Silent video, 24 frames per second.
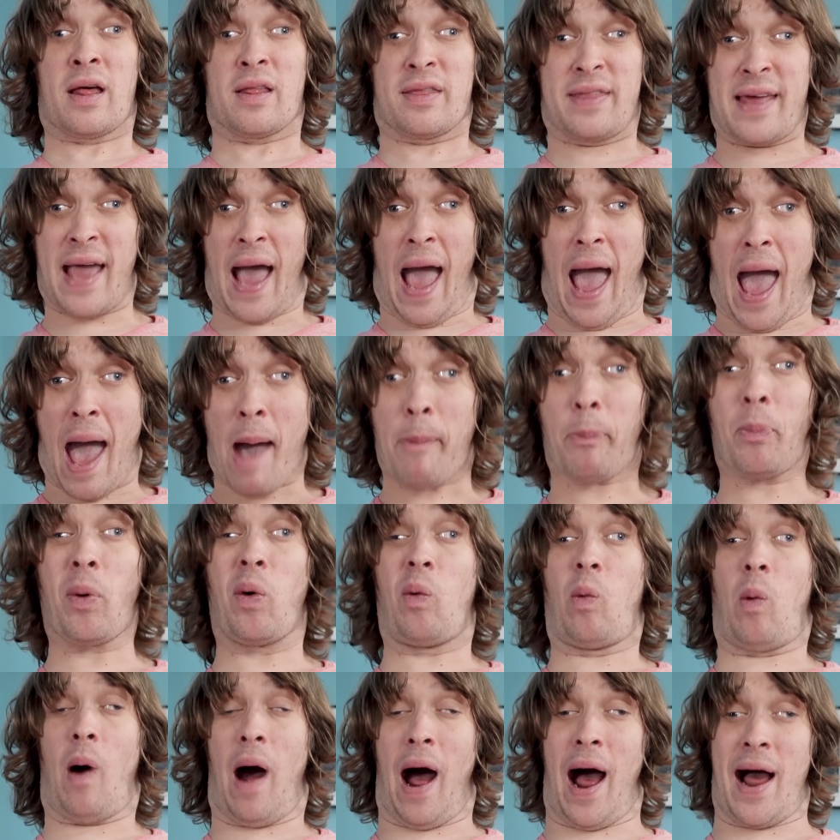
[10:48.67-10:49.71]
The
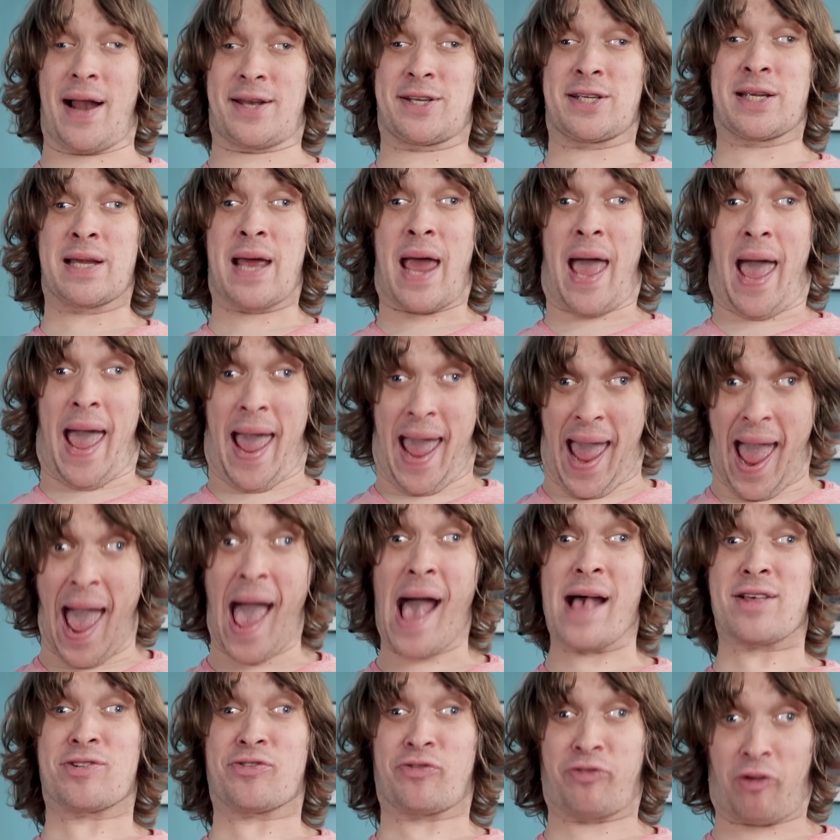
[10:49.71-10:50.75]
Apple Watch
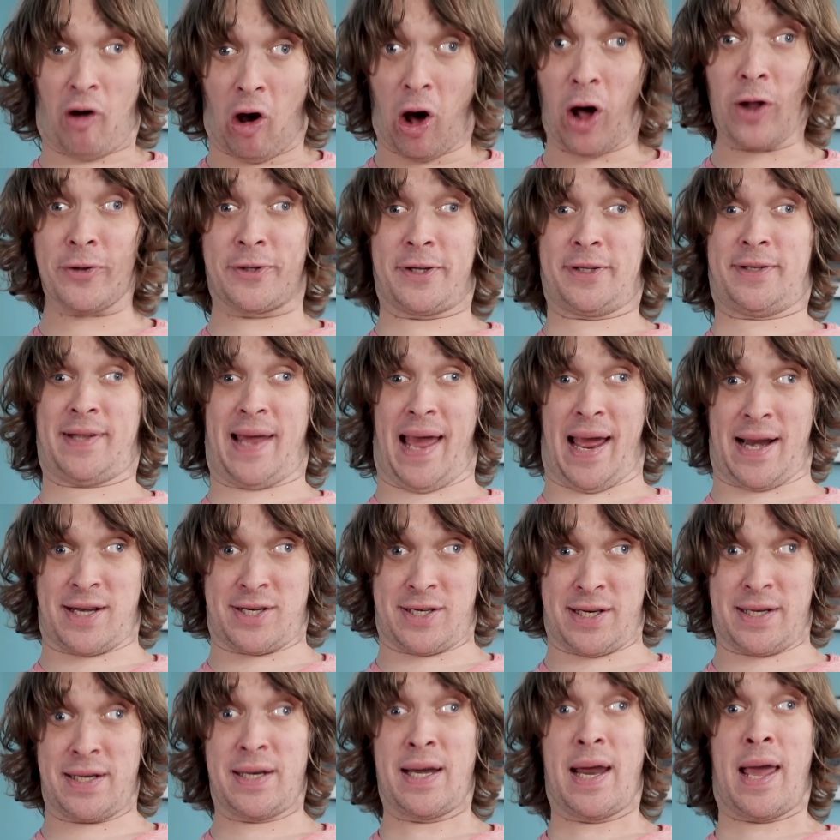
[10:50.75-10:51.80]
has fall
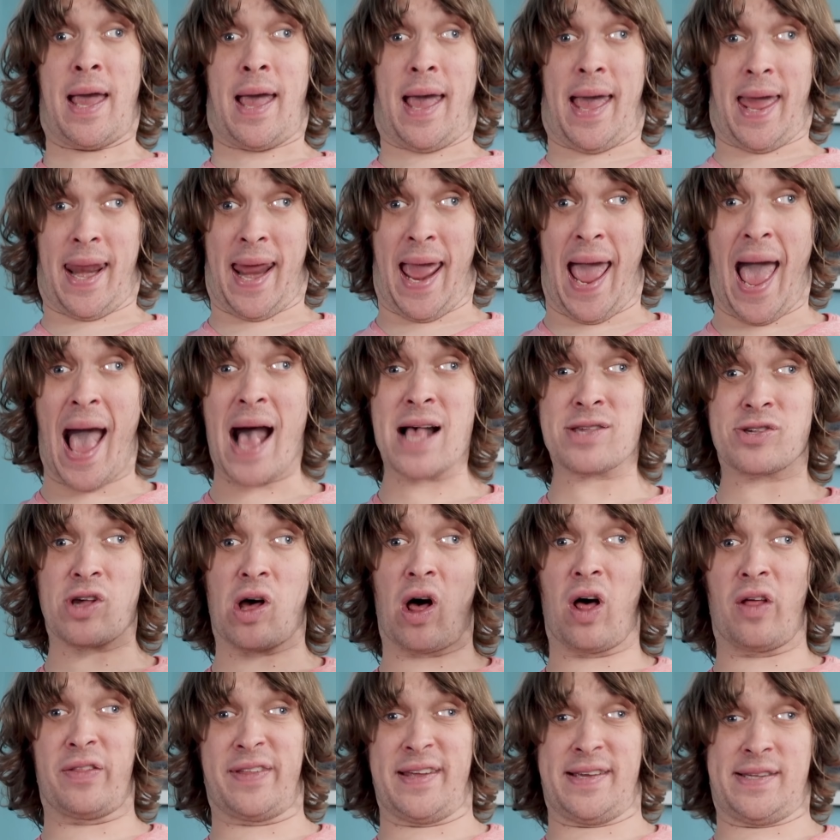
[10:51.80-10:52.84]
detection, it has
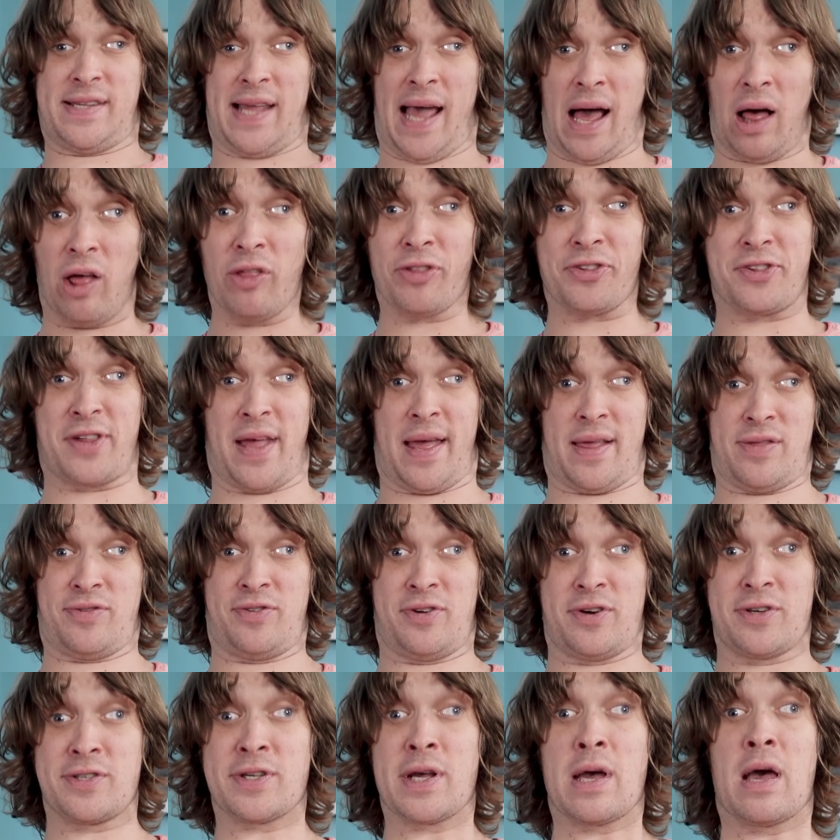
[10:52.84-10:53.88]
all these health
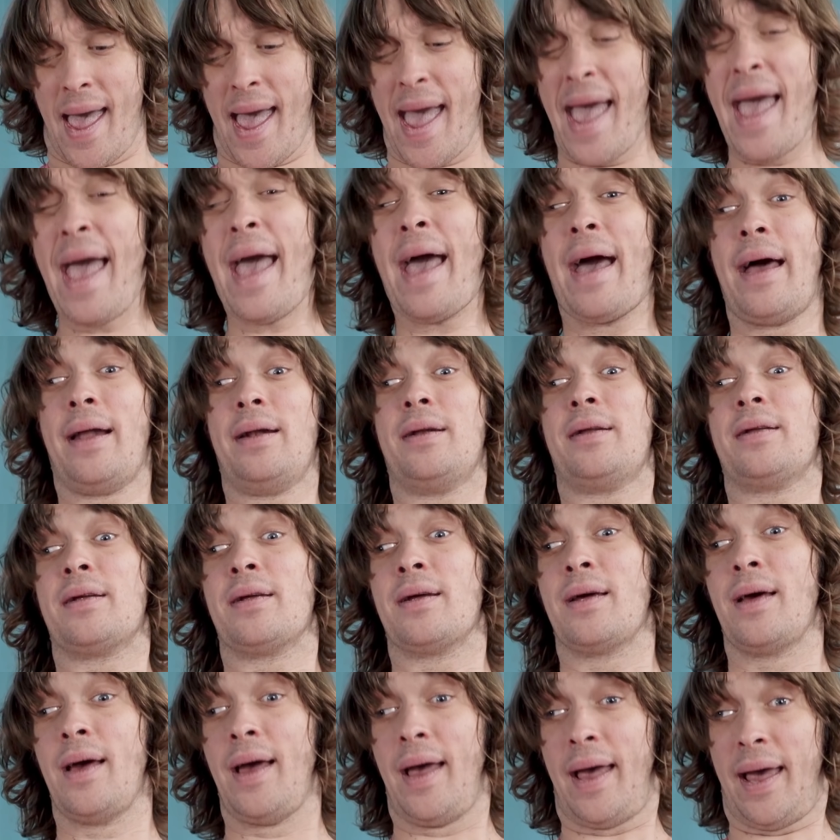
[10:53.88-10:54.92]
sensors, and
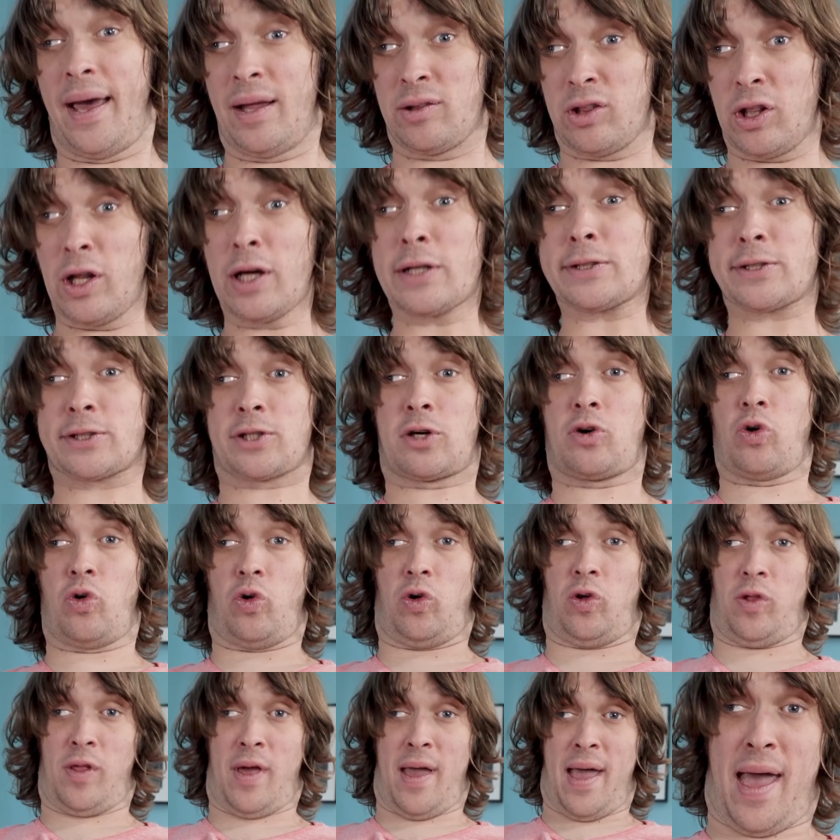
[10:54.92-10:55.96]
it looks
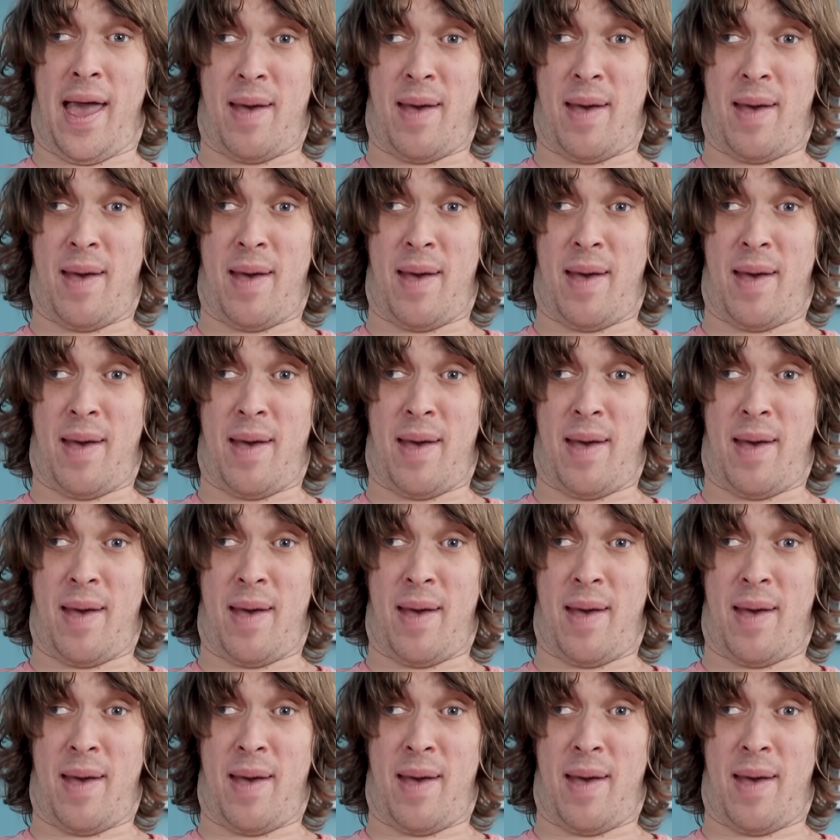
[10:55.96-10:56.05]
cool.